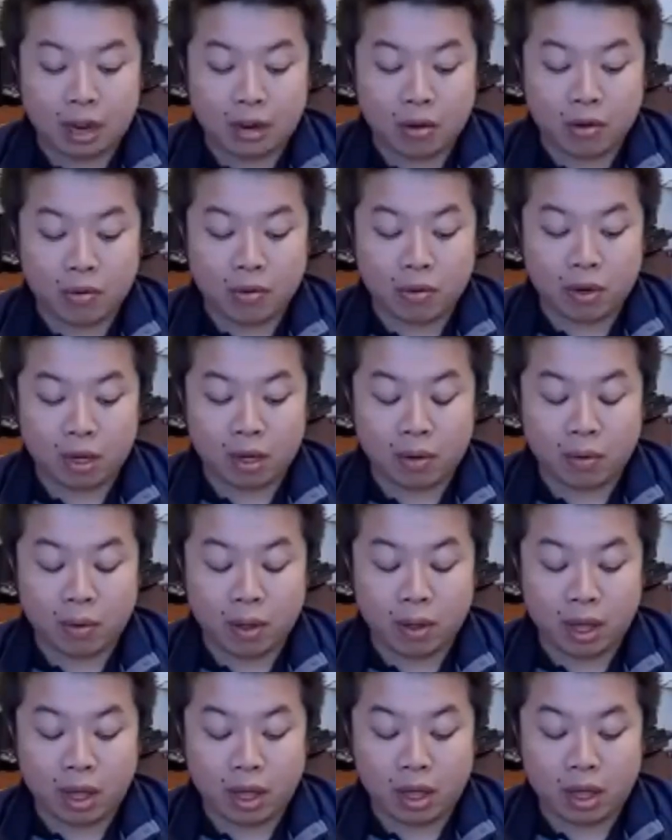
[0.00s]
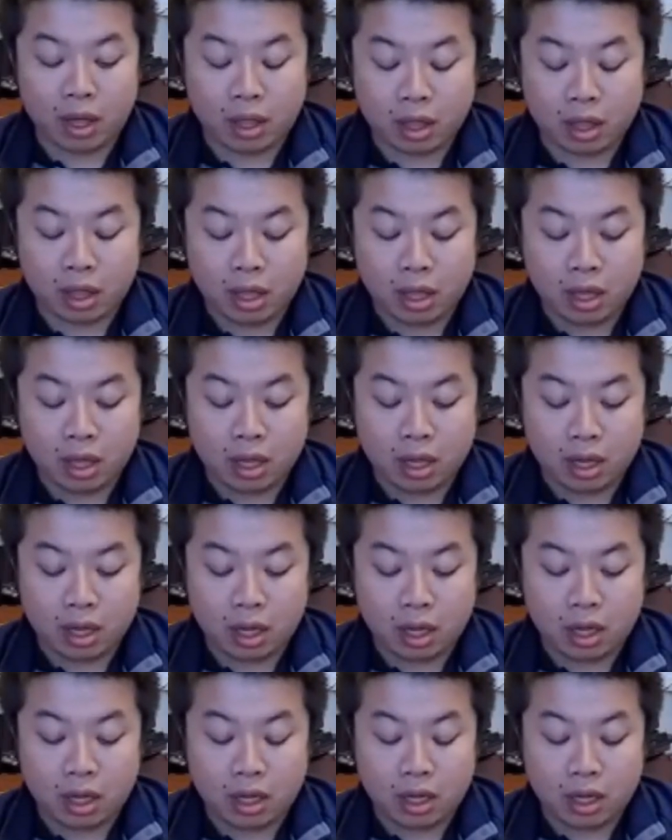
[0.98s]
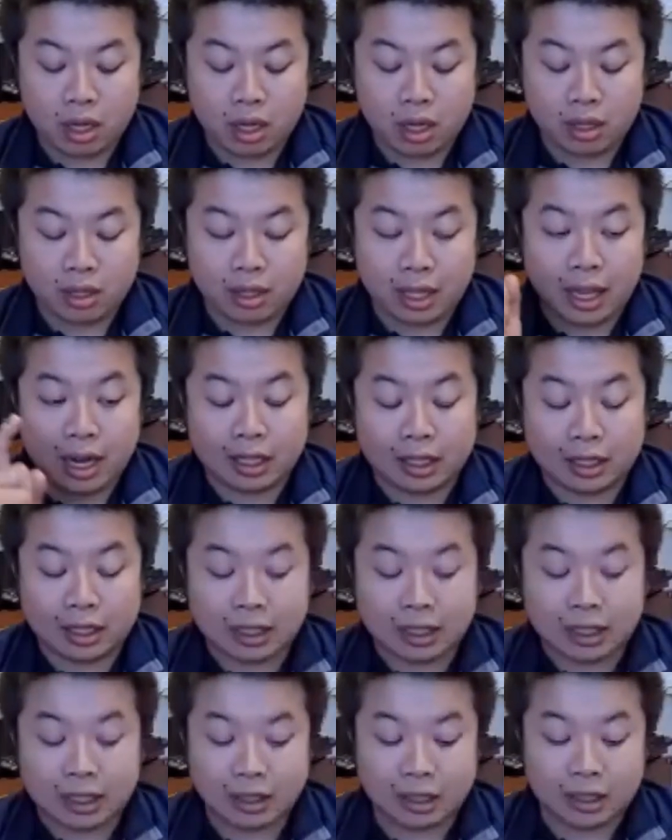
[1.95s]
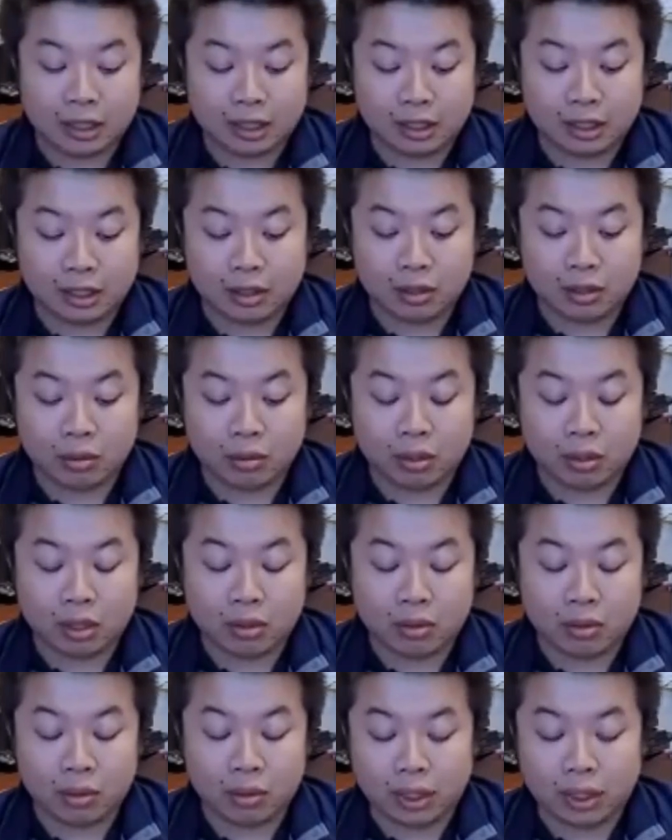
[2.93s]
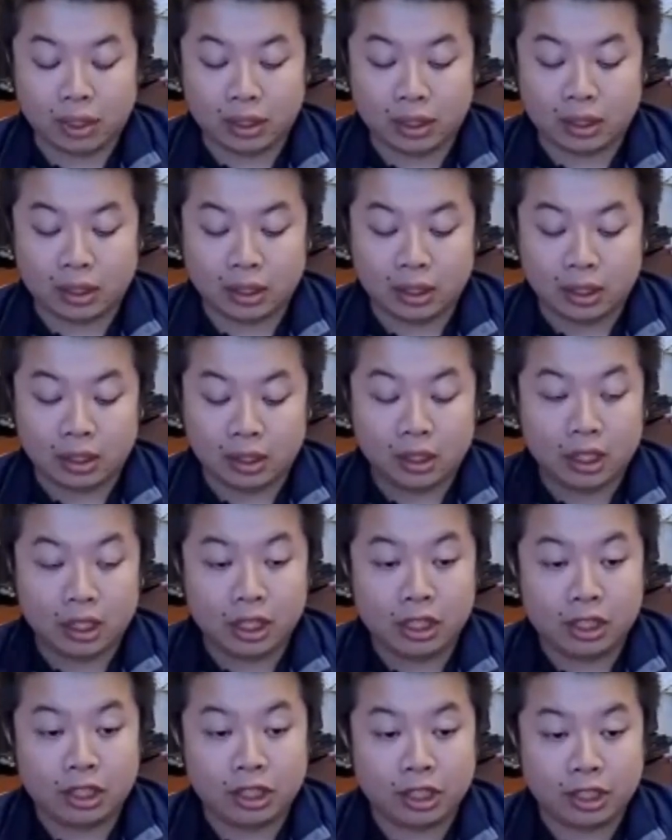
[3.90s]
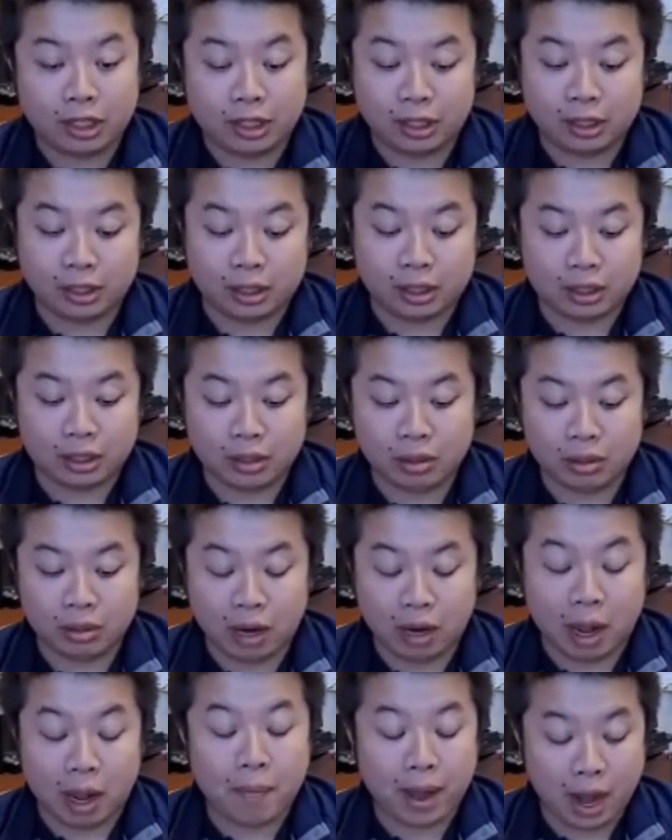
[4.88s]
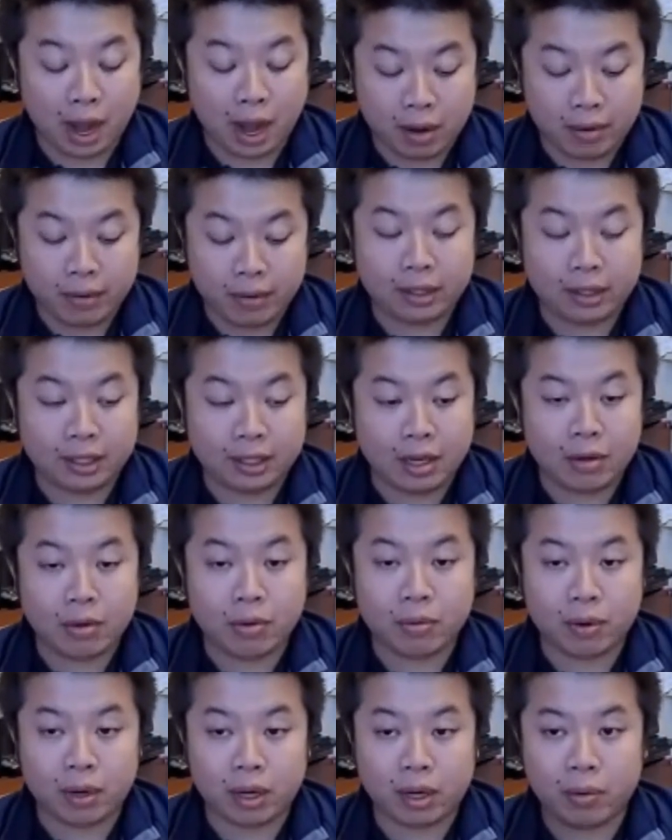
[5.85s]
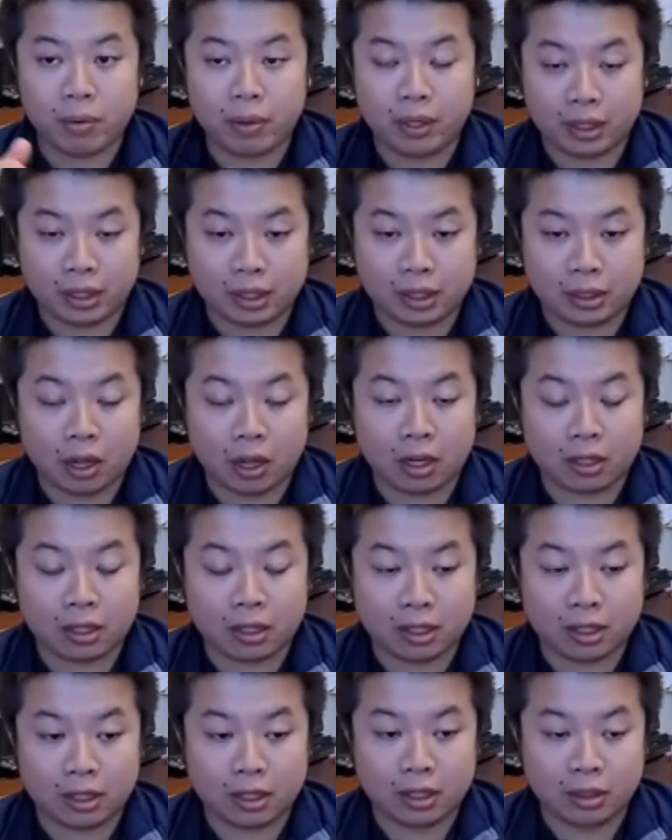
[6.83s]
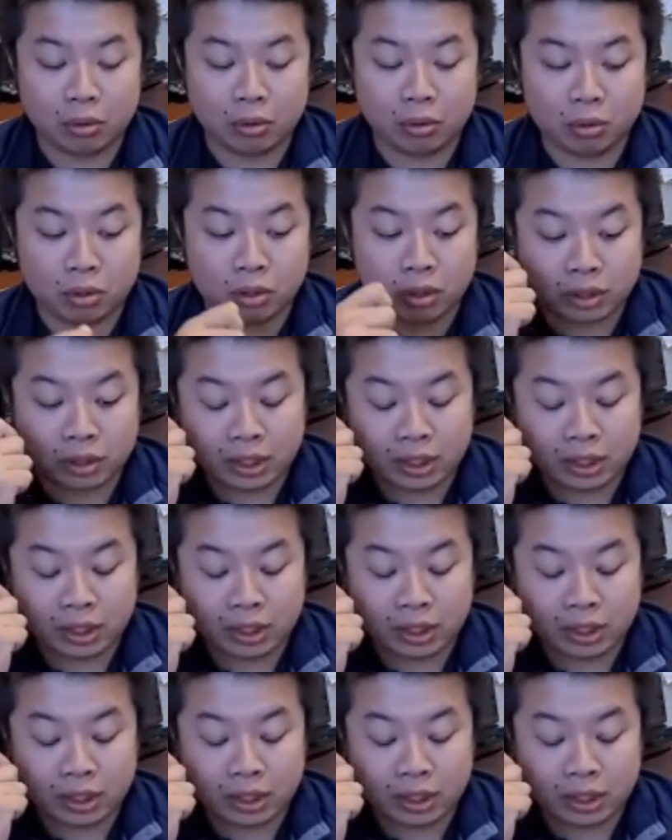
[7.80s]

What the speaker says: how you work with data scientists, you work with teachers and parents, and you work with doctors in rural